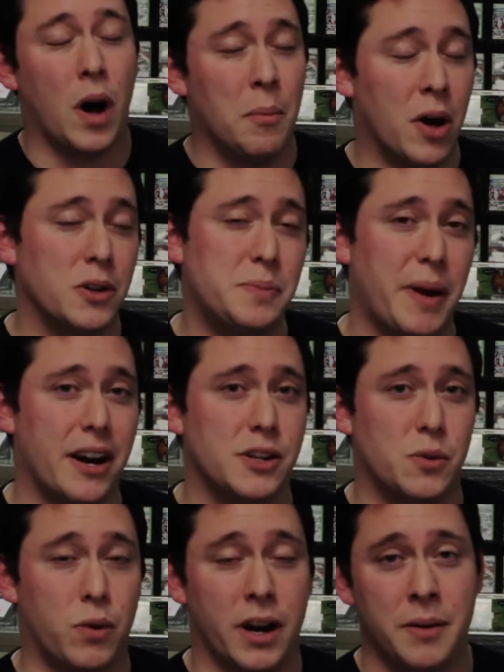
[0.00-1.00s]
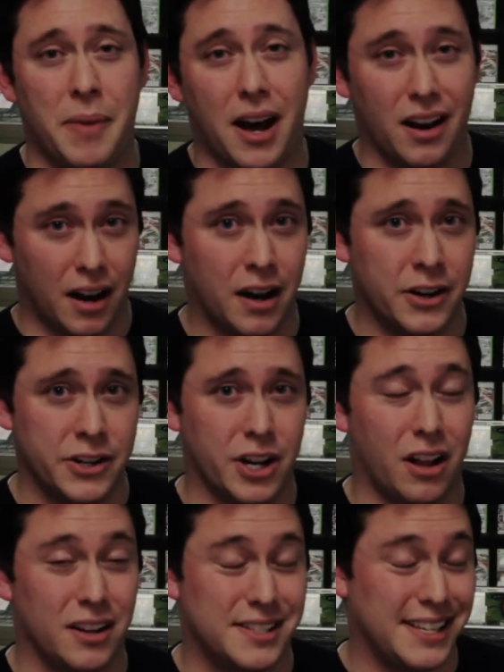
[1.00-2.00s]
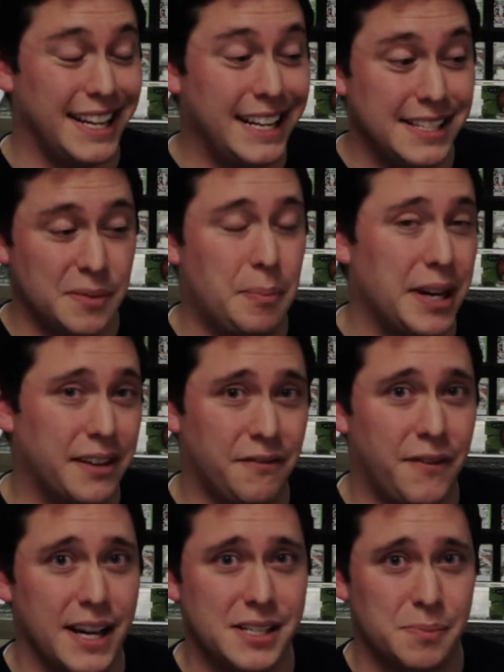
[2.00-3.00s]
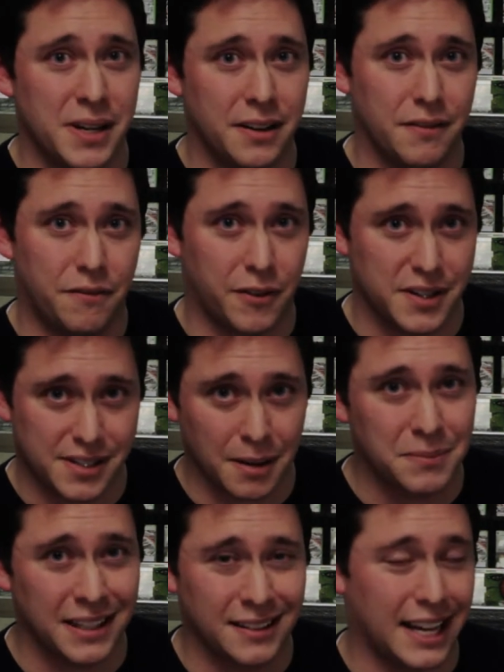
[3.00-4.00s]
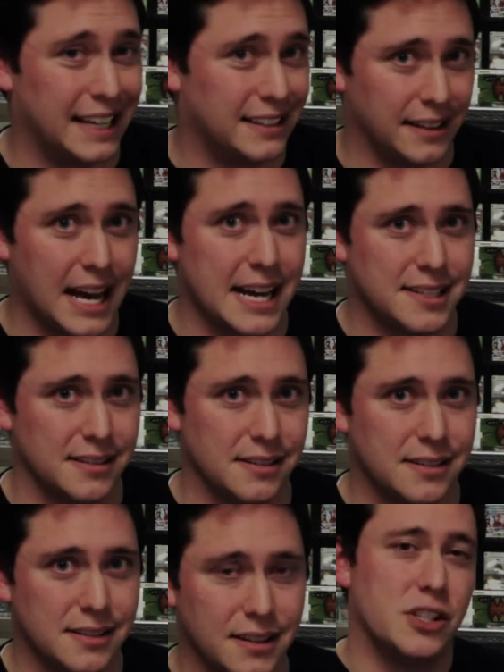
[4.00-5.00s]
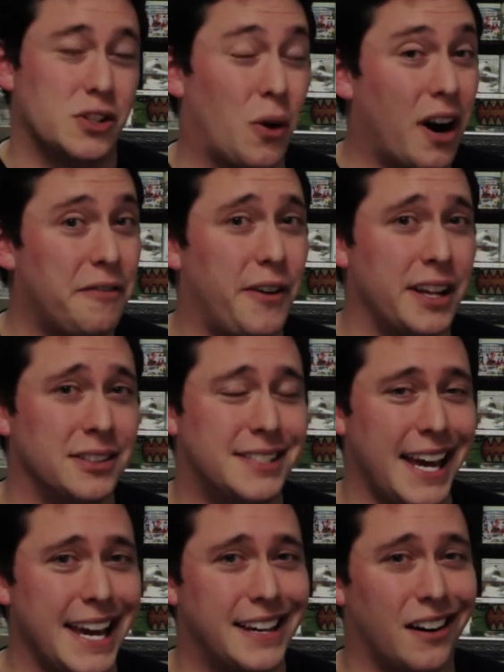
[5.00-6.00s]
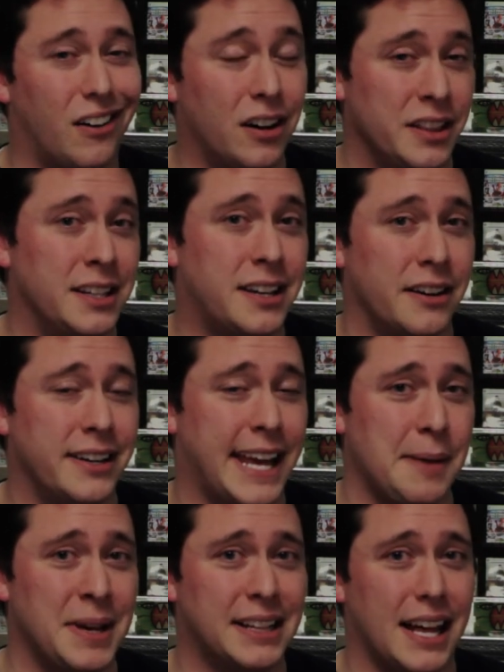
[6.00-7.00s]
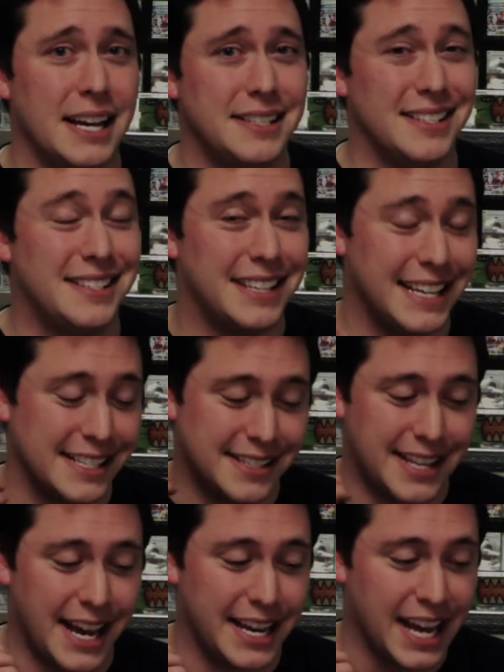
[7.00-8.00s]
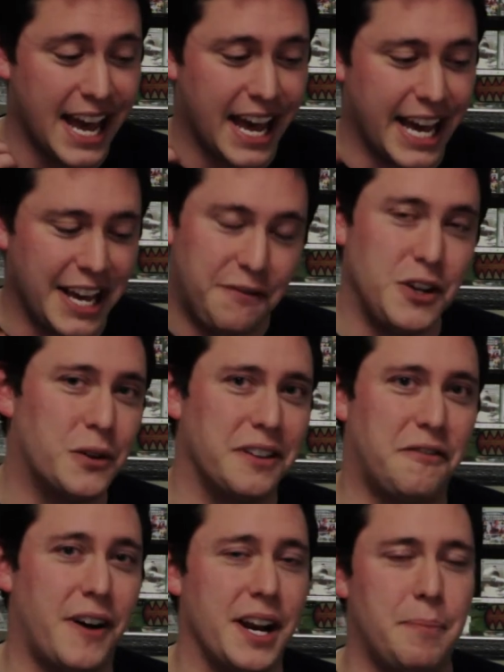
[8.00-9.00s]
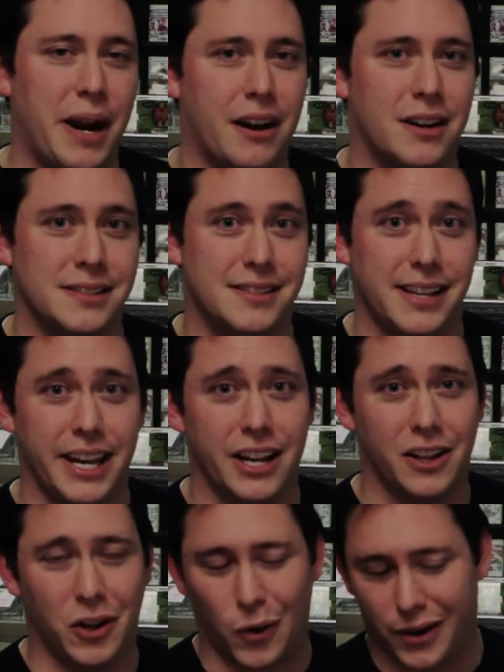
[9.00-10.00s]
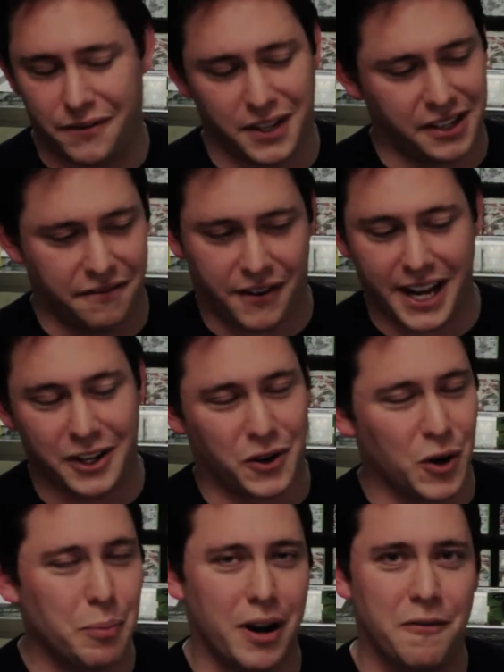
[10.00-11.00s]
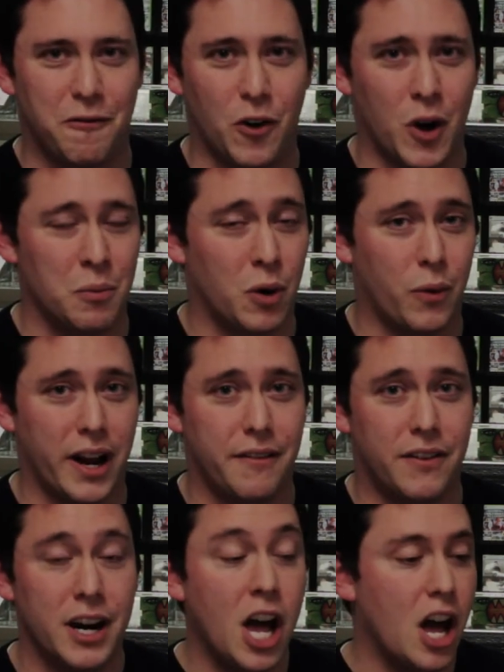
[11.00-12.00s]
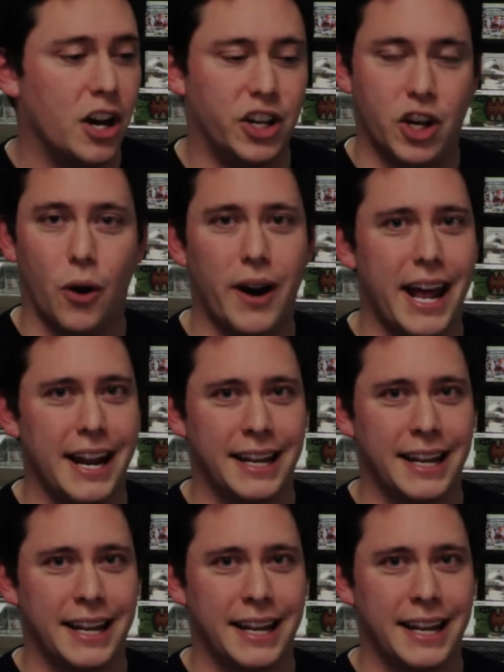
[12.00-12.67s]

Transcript: While most pairs run about $100, it is a big investment for something like glasses. So our final take on the Gunnar gaming glasses is that if you can find a pair on sale or if you can find a Groupon forum or whatever, go